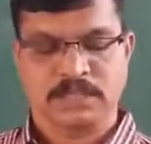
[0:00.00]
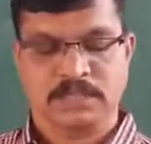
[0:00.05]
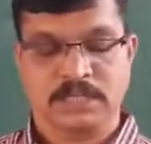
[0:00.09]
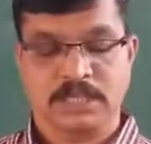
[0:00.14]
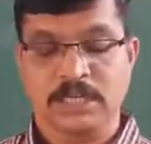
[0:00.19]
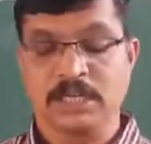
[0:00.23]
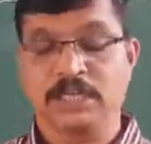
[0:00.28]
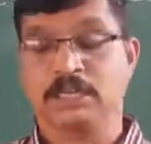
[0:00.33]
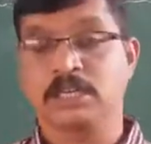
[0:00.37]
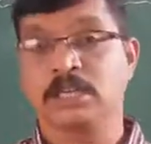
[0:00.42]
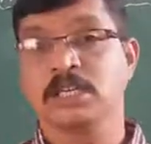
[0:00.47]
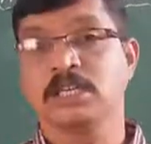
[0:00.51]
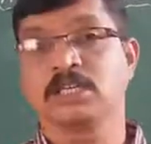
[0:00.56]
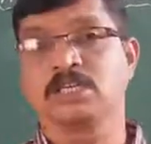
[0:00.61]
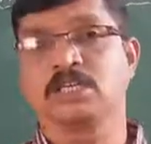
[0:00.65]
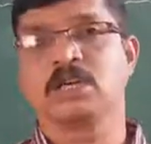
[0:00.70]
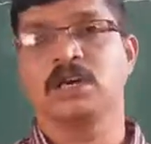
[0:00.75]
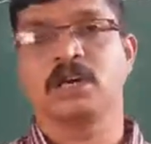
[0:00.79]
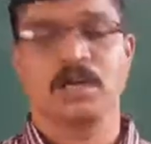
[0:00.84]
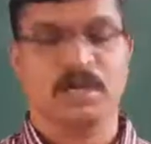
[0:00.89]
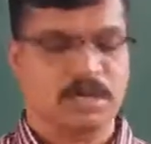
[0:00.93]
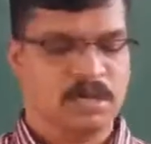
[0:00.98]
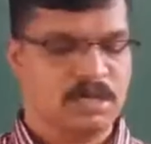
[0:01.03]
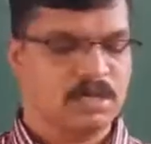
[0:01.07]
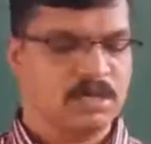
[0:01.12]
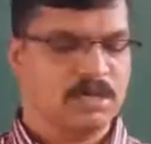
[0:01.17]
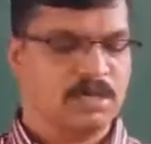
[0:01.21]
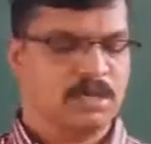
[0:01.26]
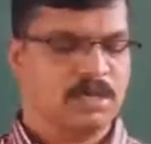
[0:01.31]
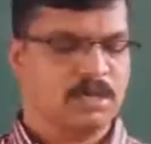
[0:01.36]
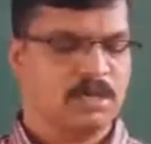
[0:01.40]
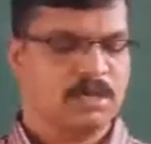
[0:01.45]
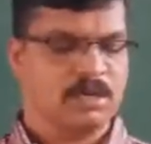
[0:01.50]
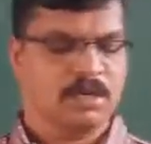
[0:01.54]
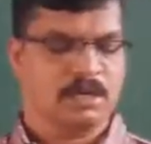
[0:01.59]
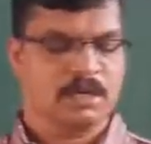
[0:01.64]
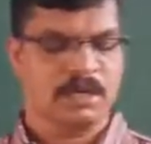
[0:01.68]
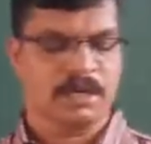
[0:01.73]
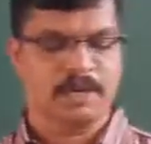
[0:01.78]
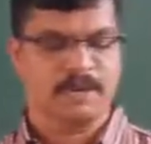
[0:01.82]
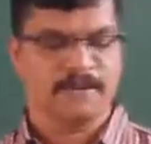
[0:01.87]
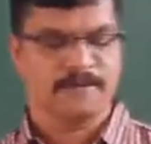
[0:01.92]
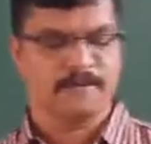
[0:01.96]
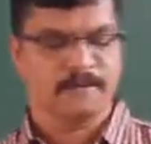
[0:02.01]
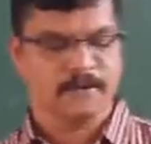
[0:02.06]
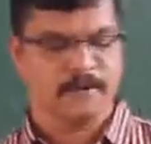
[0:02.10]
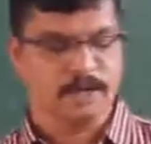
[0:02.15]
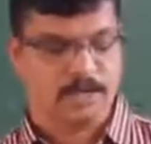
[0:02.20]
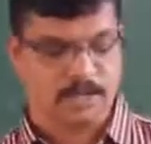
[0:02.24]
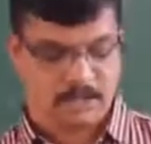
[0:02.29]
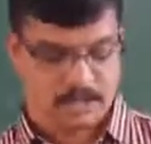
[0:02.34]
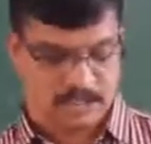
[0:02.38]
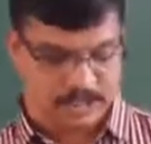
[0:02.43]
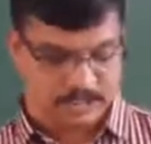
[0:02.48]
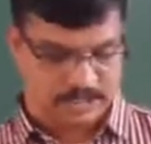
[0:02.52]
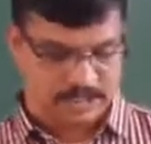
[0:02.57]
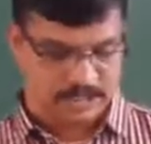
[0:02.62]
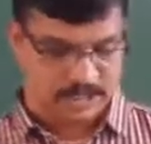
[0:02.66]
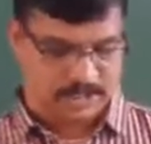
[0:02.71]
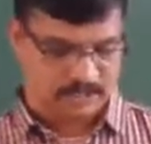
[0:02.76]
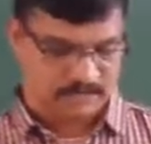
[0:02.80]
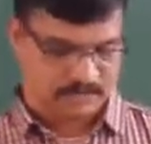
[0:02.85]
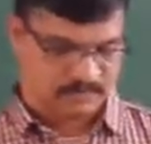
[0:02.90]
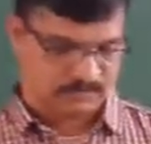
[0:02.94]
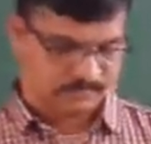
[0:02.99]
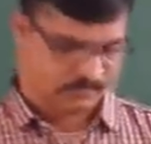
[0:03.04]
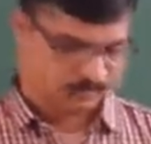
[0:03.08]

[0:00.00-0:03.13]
till things are ready for change.